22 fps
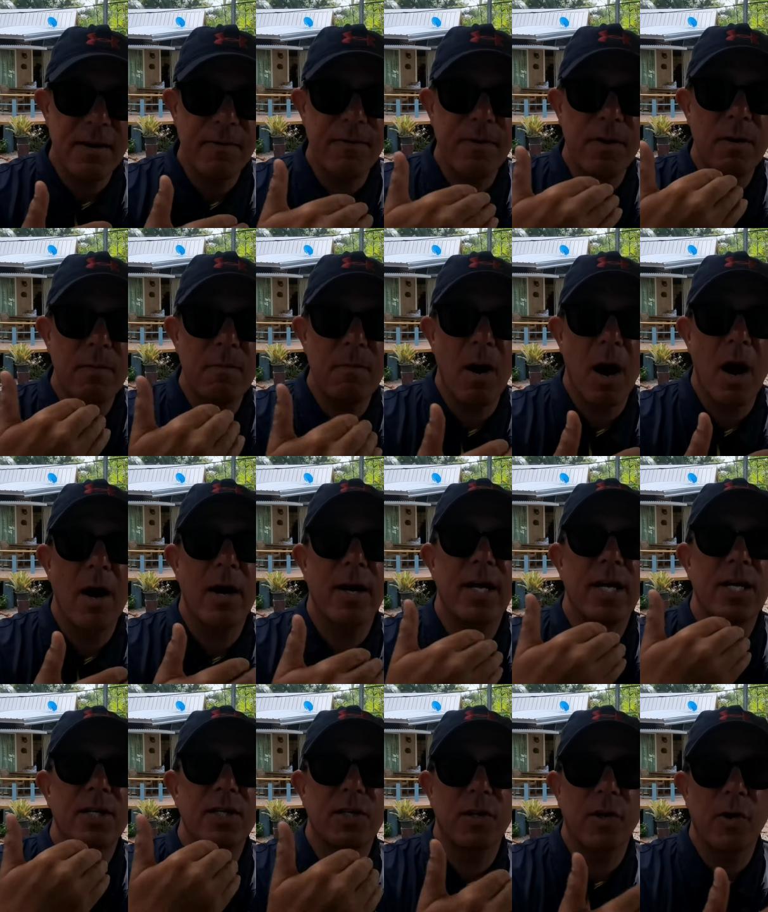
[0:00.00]
the different
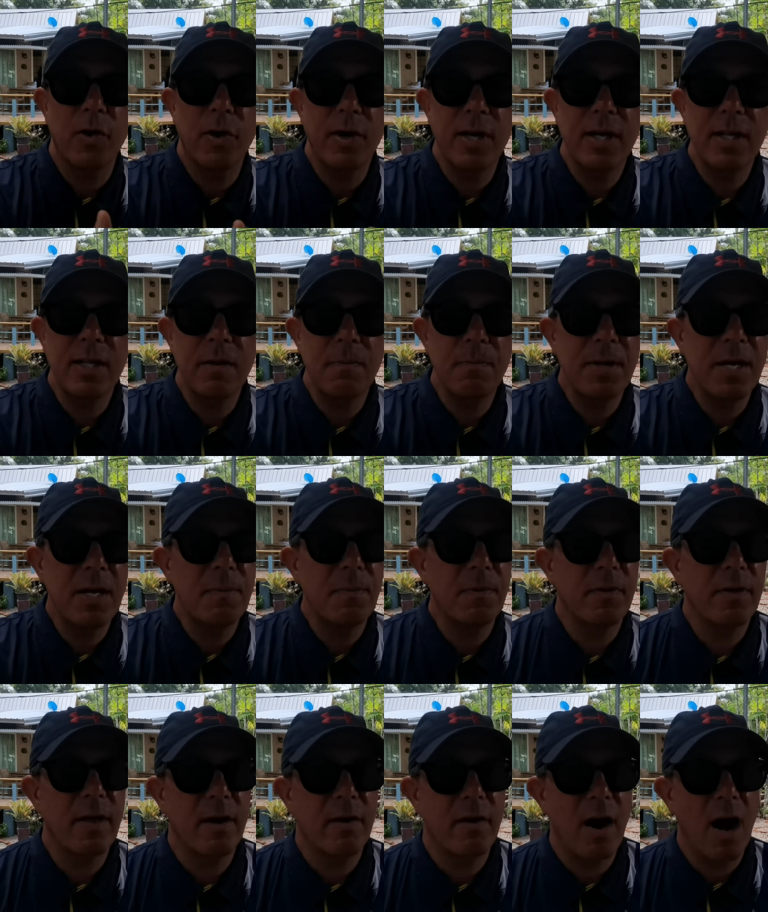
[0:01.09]
markets, learning the
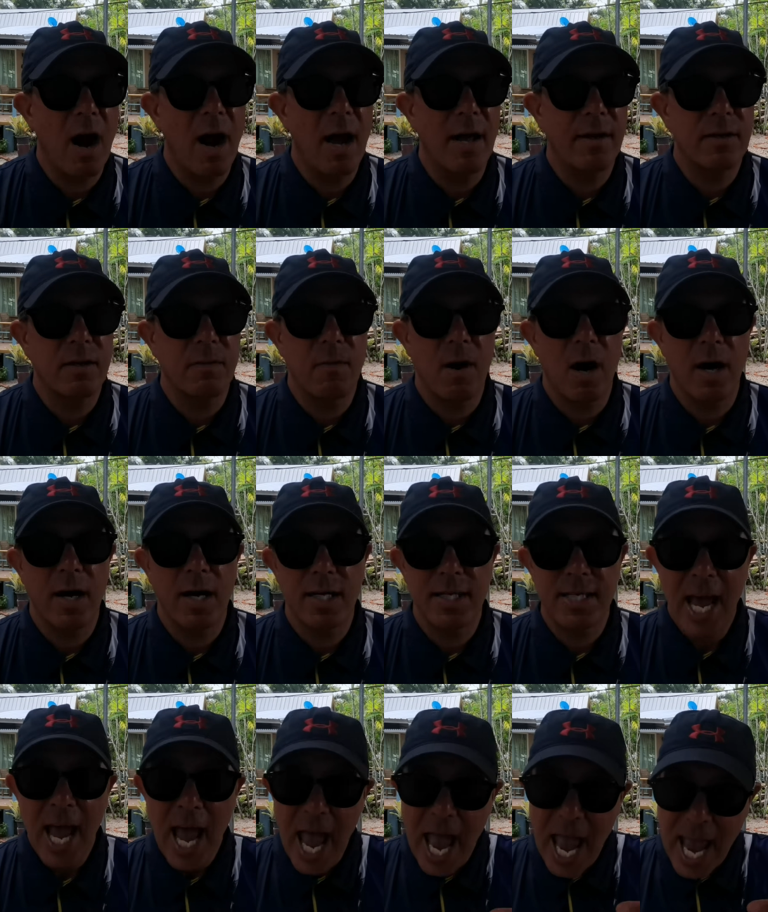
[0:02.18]
people that are at the
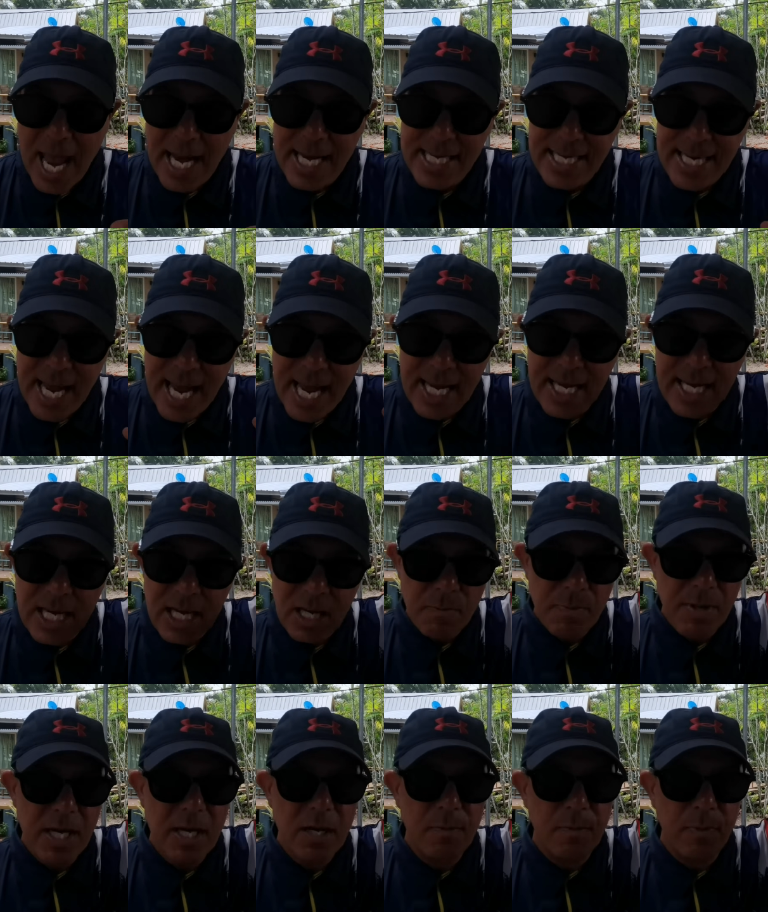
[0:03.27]
markets, and
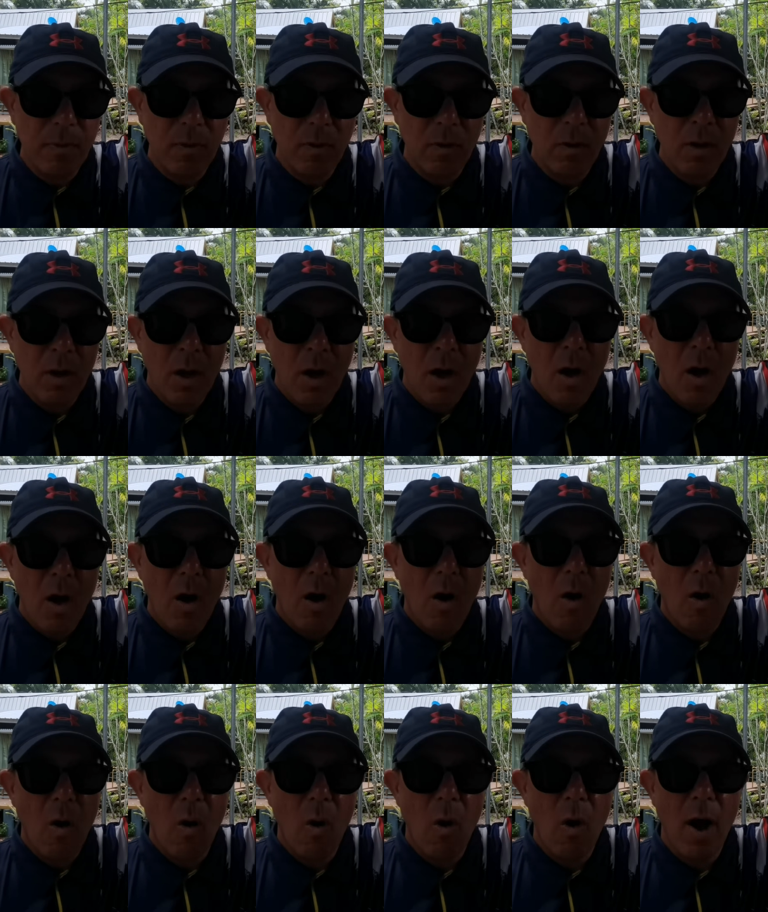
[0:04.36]
taking people
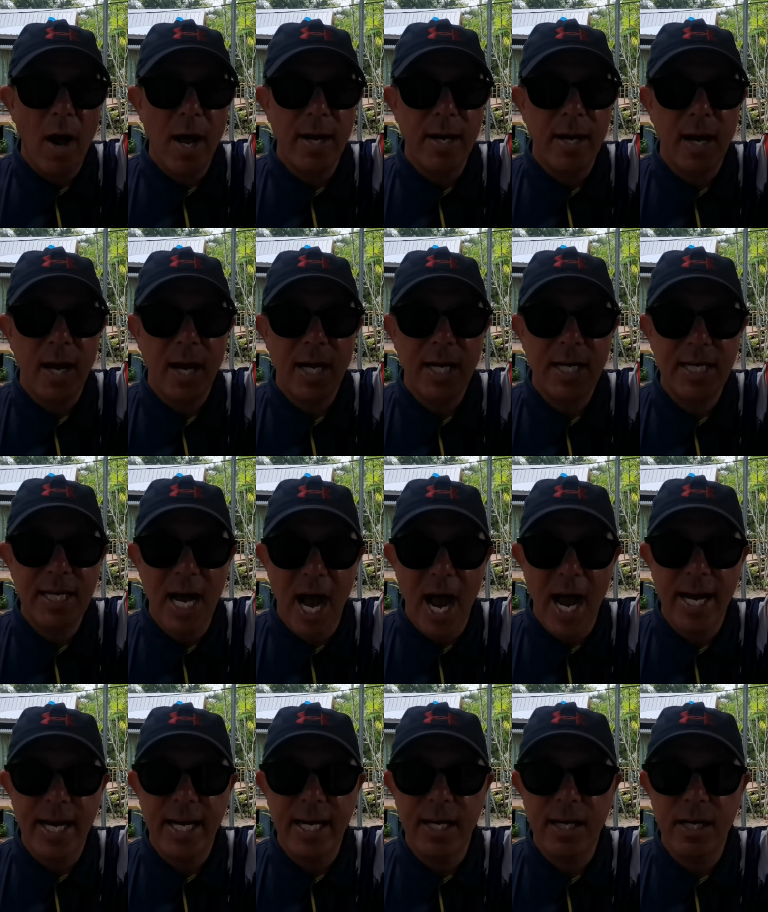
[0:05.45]
on
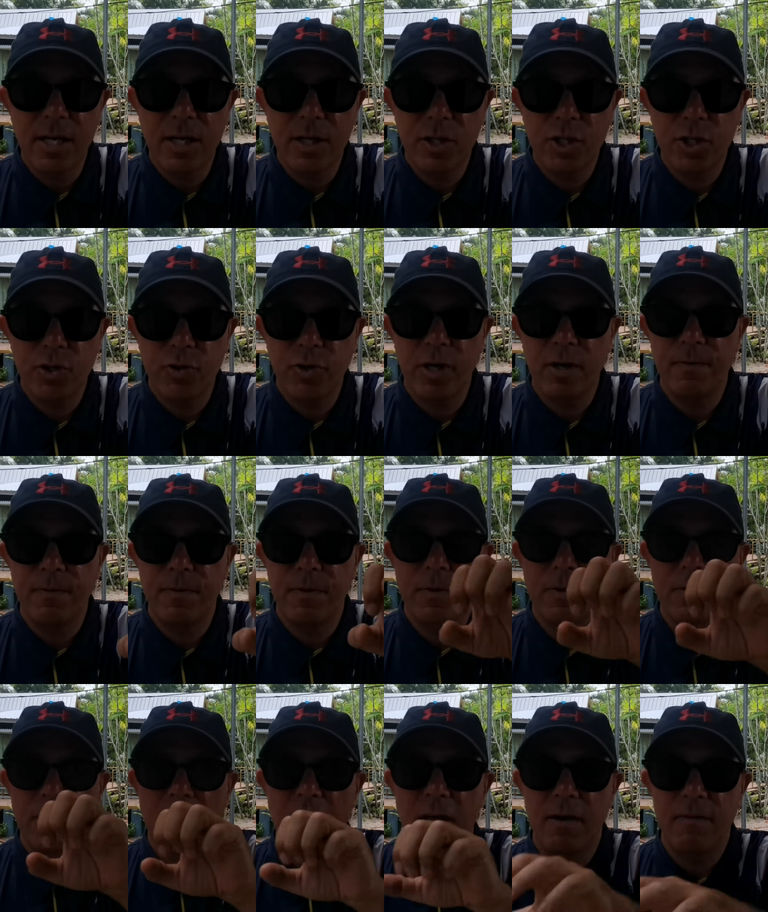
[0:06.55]
guided street
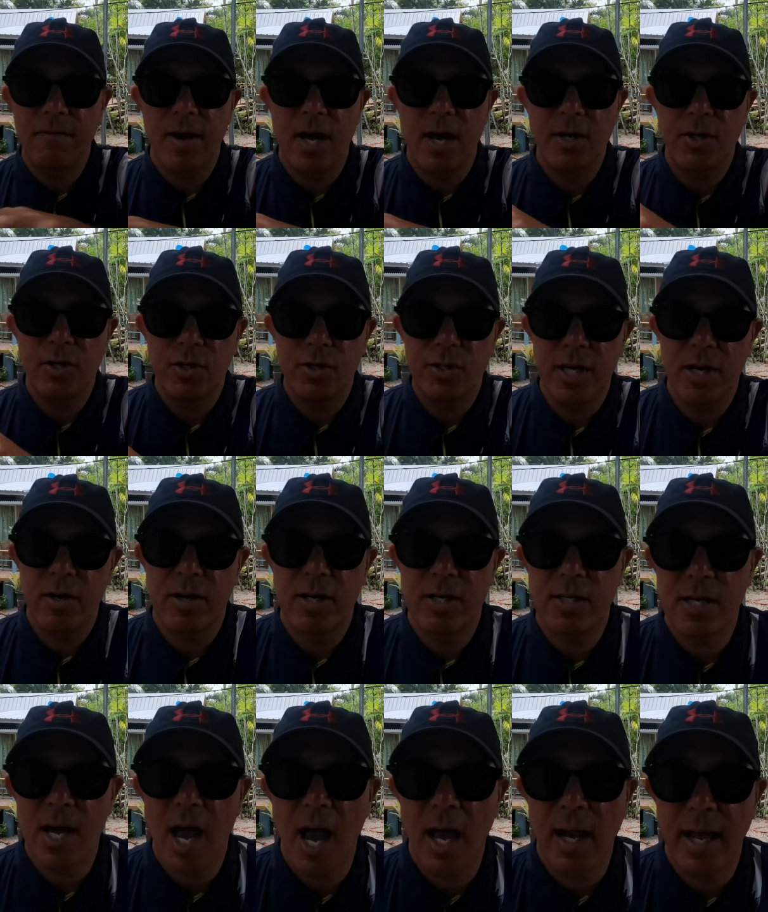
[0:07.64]
food adventures
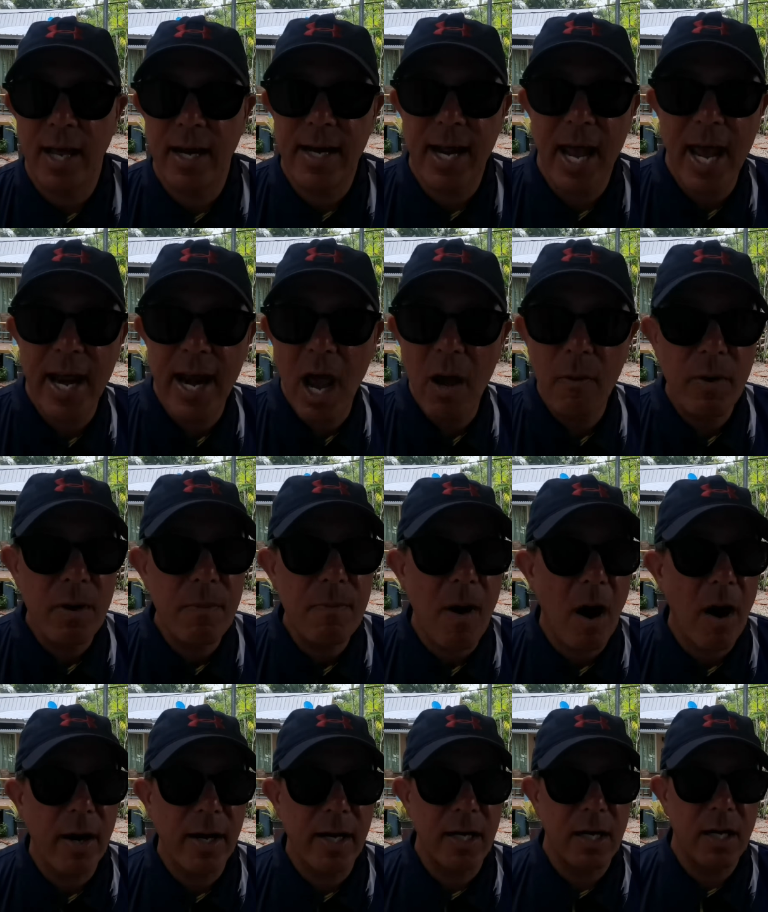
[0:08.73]
here in Thailand. And I
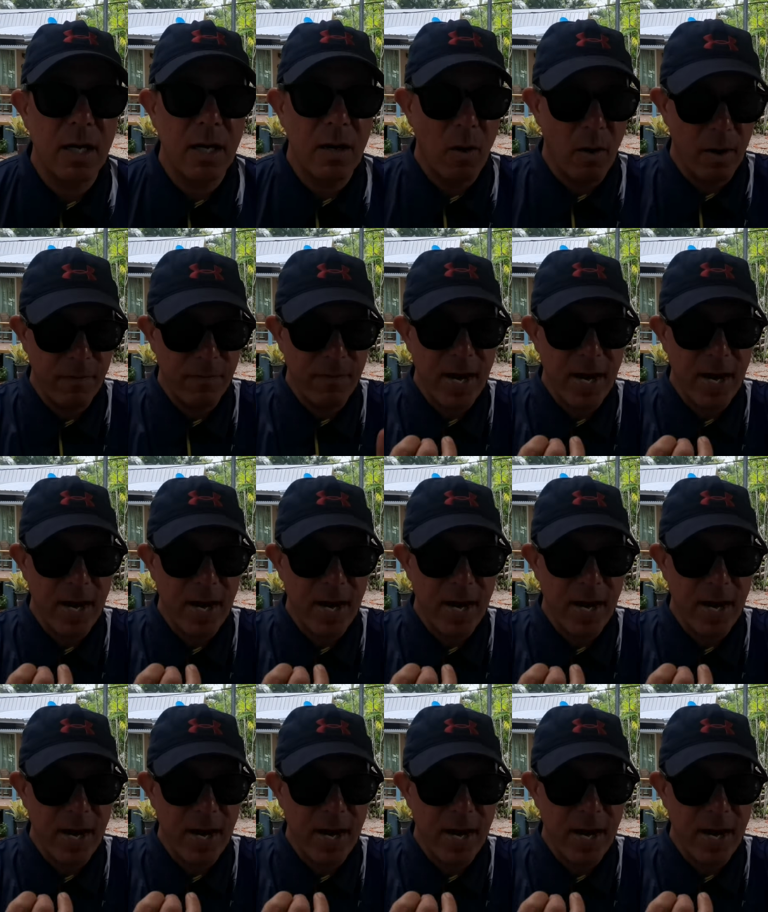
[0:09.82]
would market it